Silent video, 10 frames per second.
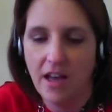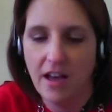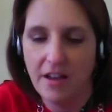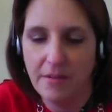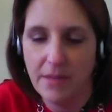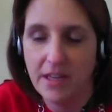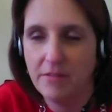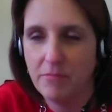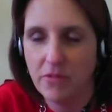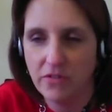an
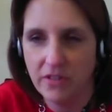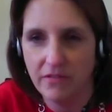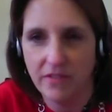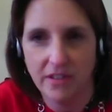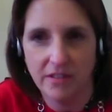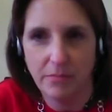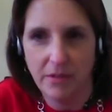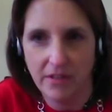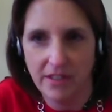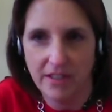immersive
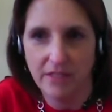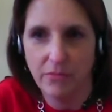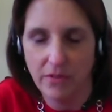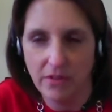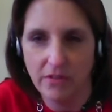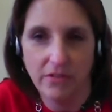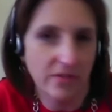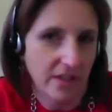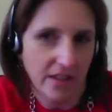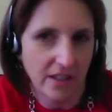experience where they're
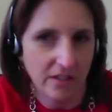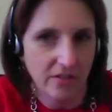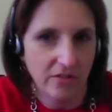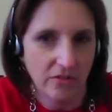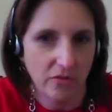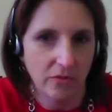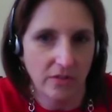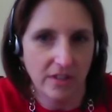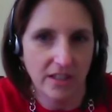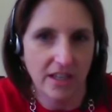using these
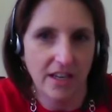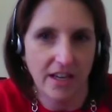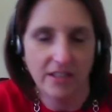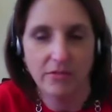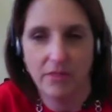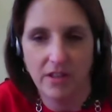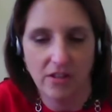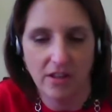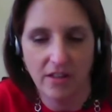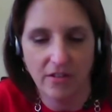tools to connect with
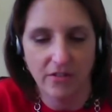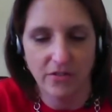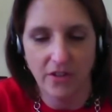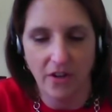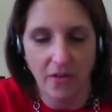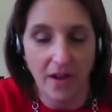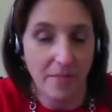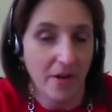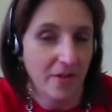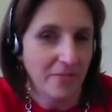each other. So
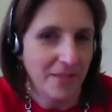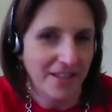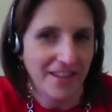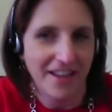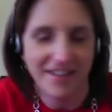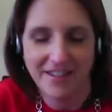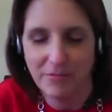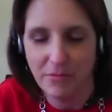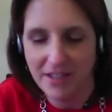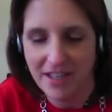I'm hoping
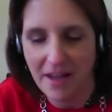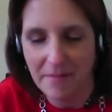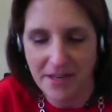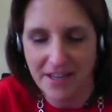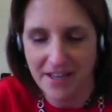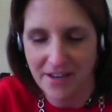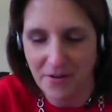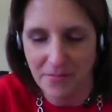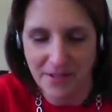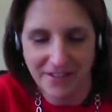that's what's happening in
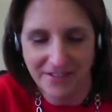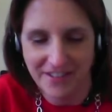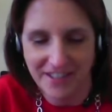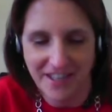Open Learning